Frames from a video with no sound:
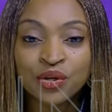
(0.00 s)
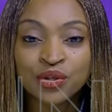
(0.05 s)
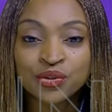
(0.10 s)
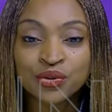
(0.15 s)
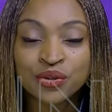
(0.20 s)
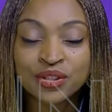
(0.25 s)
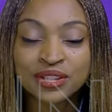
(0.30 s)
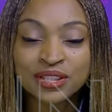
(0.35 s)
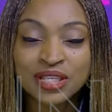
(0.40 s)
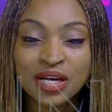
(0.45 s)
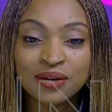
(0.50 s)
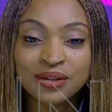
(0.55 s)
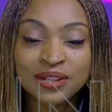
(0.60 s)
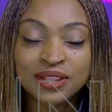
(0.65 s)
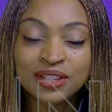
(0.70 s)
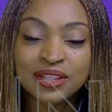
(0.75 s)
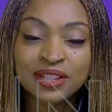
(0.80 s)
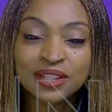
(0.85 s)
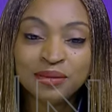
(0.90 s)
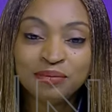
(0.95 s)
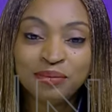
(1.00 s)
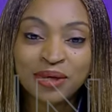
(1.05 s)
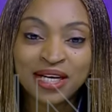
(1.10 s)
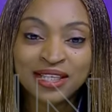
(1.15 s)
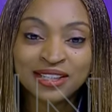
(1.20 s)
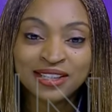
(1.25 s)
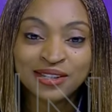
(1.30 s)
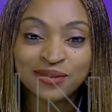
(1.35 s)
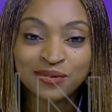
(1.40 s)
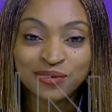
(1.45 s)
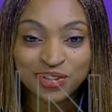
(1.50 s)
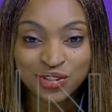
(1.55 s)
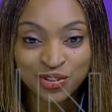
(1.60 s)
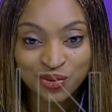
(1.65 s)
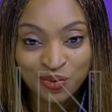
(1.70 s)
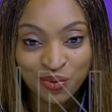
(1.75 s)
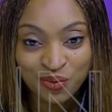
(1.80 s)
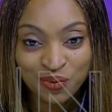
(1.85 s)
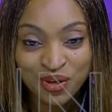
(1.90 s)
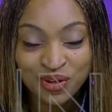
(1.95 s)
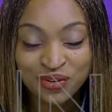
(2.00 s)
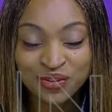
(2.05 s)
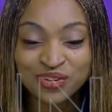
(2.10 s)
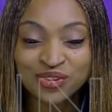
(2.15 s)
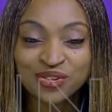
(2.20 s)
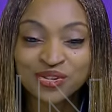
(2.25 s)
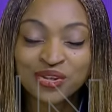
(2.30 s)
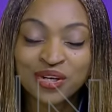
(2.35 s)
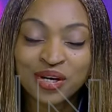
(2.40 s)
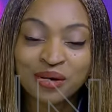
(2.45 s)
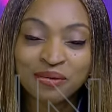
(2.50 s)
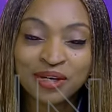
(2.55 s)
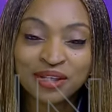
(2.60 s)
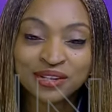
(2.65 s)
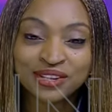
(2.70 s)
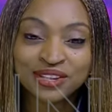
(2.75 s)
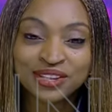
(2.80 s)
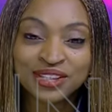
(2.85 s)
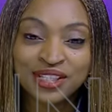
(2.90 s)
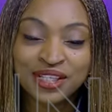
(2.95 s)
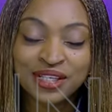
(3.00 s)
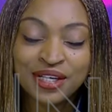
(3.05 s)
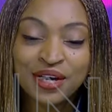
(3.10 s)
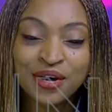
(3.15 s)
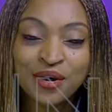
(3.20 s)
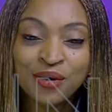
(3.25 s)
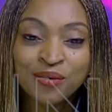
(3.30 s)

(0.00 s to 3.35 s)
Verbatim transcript: So it's now legally binding, which is what we're going to talk about today.